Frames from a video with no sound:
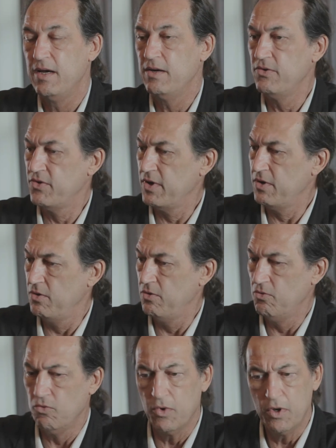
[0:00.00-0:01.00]
I was like,
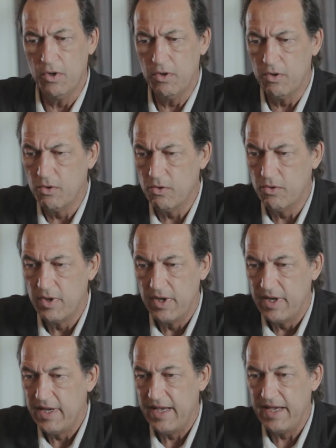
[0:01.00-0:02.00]
whoa.
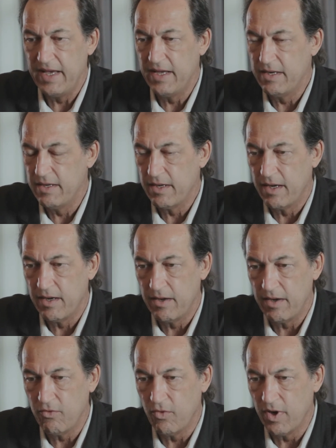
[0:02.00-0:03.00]
And
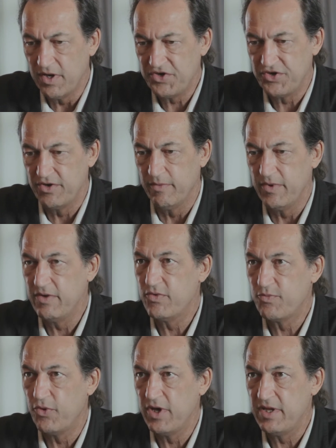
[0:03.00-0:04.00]
I watched him and he was
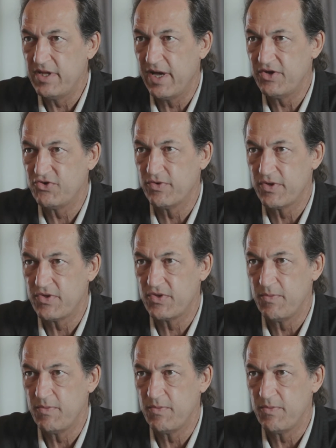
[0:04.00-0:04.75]
playing Tetris.